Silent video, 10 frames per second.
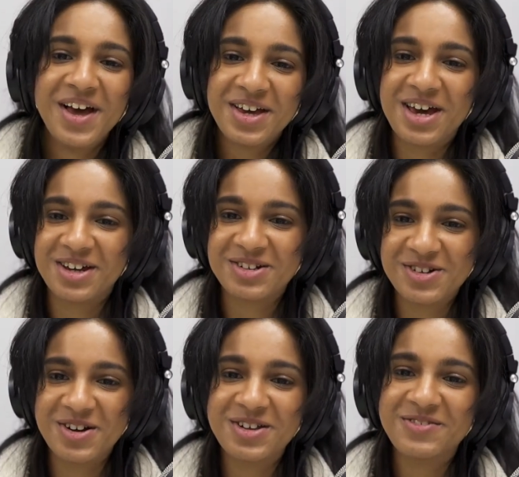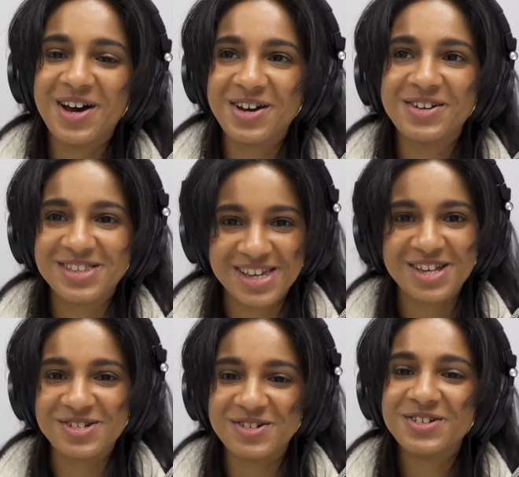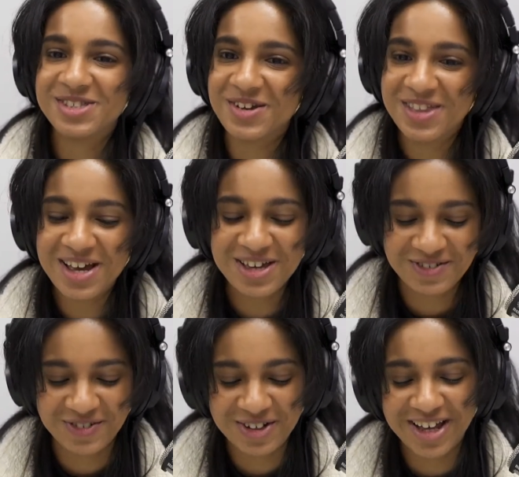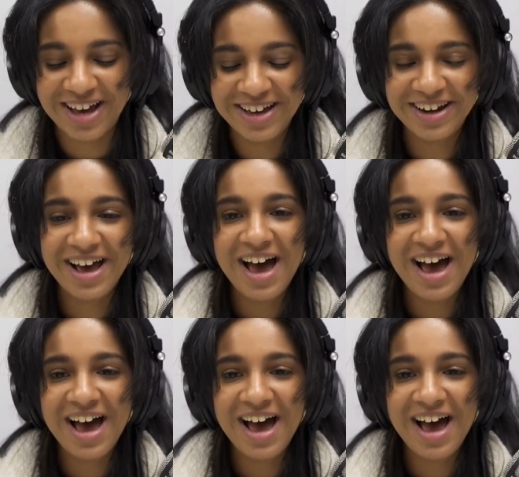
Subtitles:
get control of my own schedule. So thank you for that.